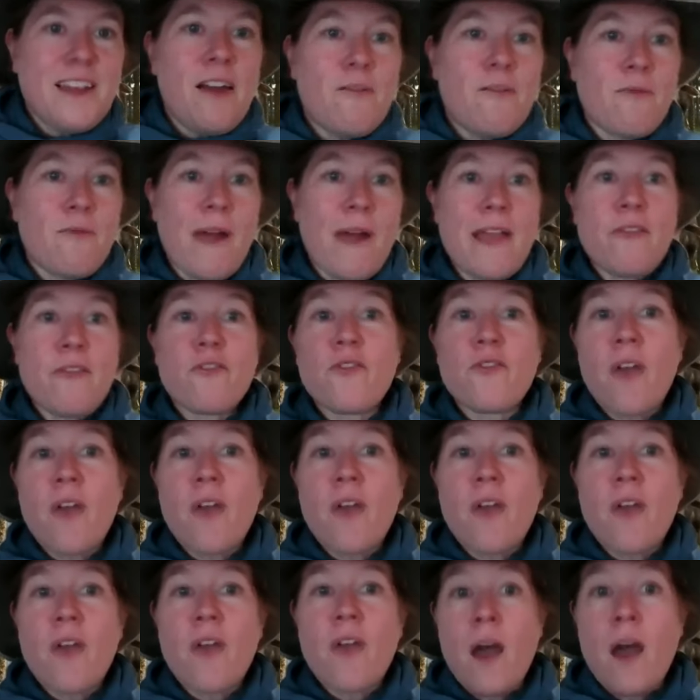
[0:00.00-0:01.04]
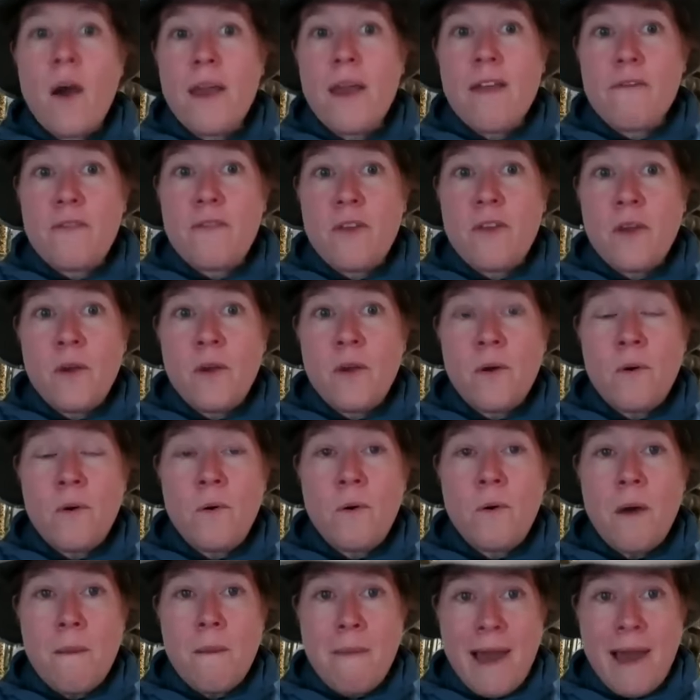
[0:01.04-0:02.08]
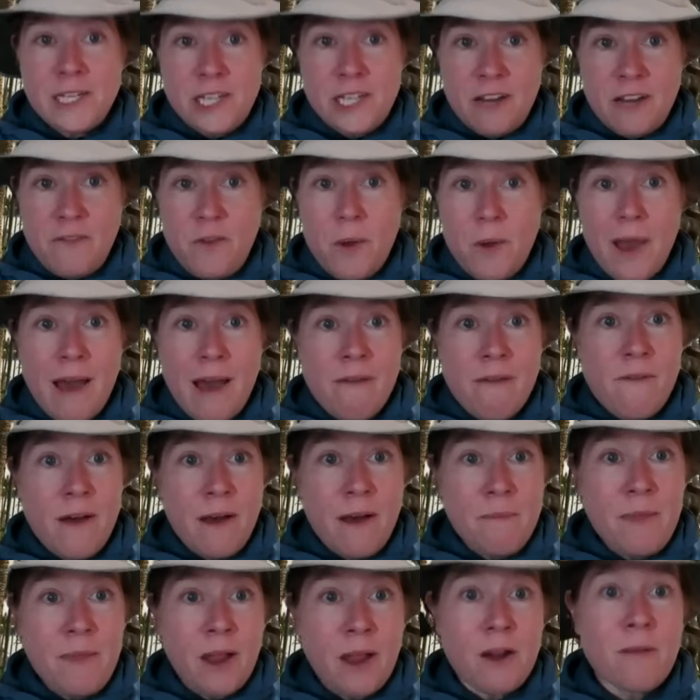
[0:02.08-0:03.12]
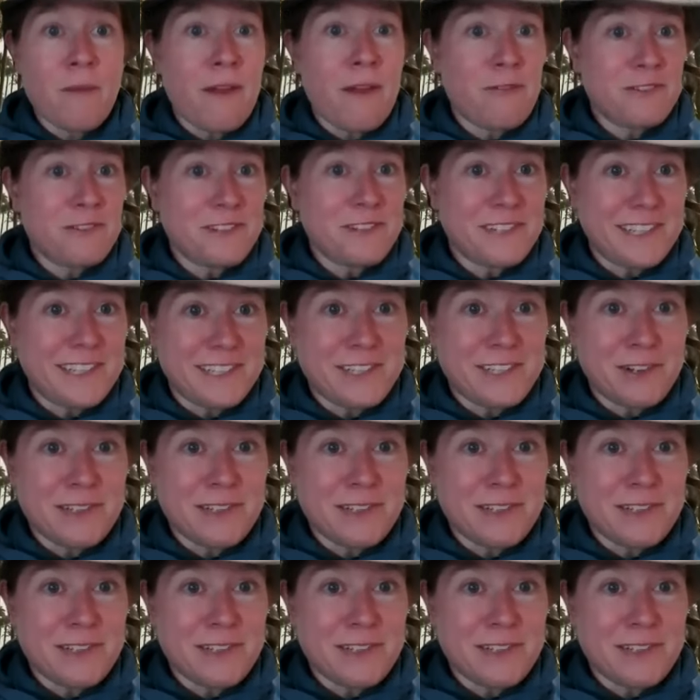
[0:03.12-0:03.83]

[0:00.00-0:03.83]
Right. So if you imagine, if you have um, younger brothers or sisters